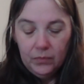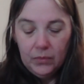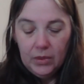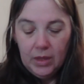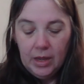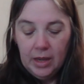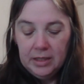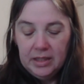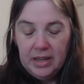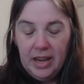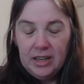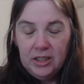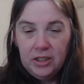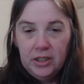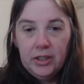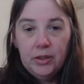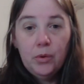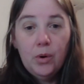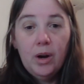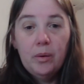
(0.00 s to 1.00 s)
It's
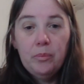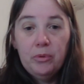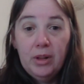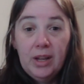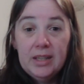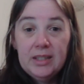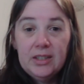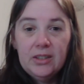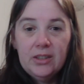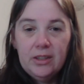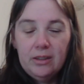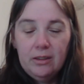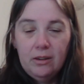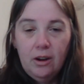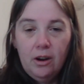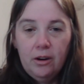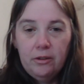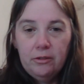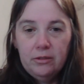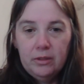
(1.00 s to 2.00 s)
actually quite pleasant.
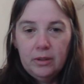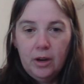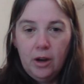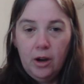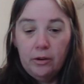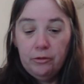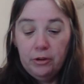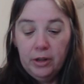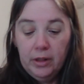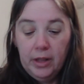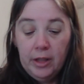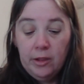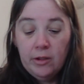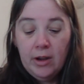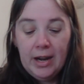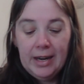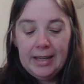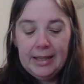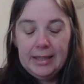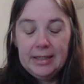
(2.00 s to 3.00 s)
I really
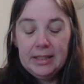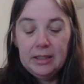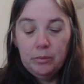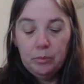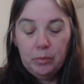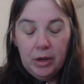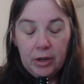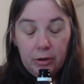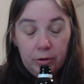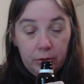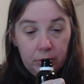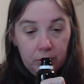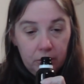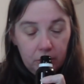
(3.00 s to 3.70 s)
like this smell.